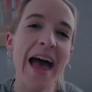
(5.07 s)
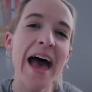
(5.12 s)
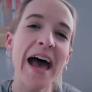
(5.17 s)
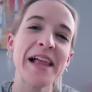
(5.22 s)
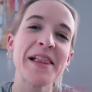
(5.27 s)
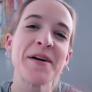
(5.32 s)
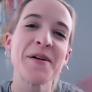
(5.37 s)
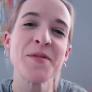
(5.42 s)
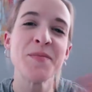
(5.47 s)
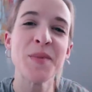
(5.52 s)

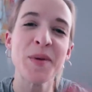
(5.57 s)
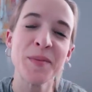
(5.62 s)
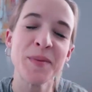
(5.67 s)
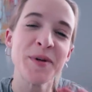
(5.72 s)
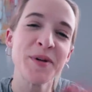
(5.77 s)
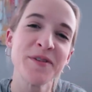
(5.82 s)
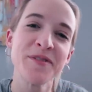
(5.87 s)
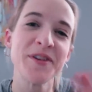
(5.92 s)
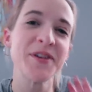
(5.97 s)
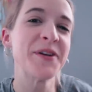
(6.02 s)
Hello my
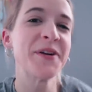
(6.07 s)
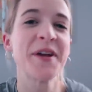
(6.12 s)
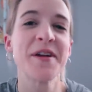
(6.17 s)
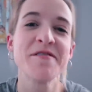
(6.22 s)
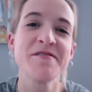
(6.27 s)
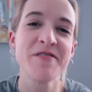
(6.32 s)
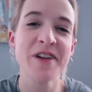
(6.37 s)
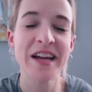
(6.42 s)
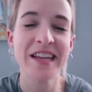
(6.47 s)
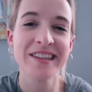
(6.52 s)
beautiful
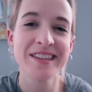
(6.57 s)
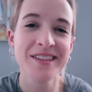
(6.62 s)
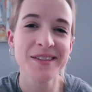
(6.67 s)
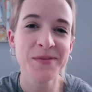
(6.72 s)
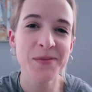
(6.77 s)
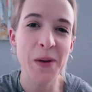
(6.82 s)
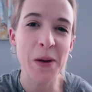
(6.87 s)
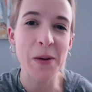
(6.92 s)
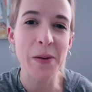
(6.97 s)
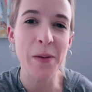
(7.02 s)
internet friends,
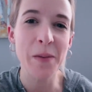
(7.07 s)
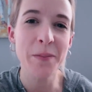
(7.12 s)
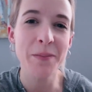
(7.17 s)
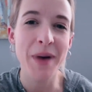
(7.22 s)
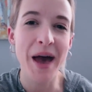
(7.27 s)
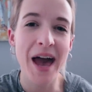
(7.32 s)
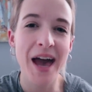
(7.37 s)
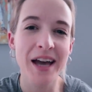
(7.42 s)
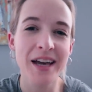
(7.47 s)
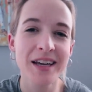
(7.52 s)
welcome
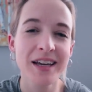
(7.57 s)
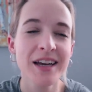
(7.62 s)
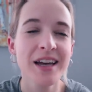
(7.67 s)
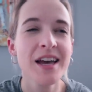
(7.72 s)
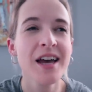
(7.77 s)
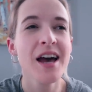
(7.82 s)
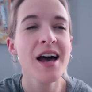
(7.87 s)
back.